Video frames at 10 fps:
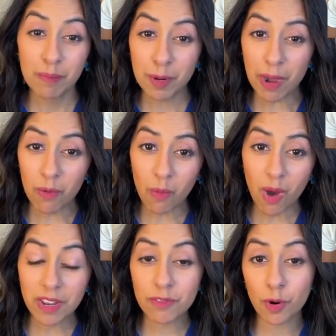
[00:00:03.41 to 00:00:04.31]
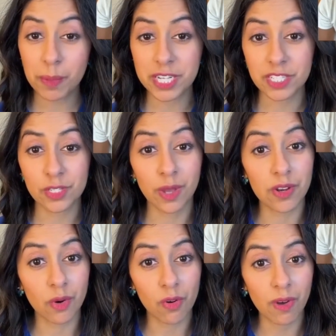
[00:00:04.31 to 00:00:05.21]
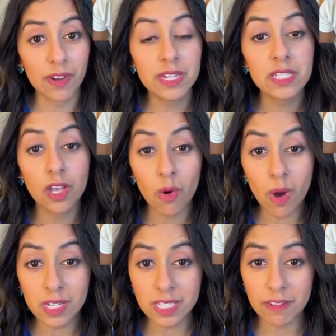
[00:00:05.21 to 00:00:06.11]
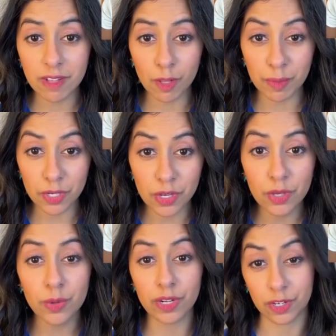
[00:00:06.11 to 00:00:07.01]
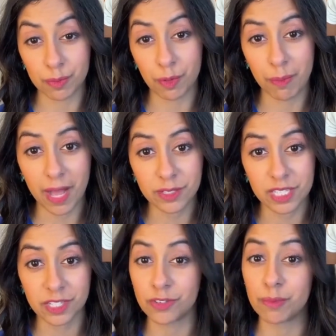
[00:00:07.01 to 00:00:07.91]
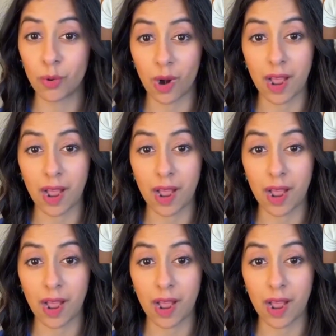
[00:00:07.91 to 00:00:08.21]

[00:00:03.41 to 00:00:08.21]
but about 1 in 4 patients who get norovirus go on to develop a new irritable bowel syndrome, or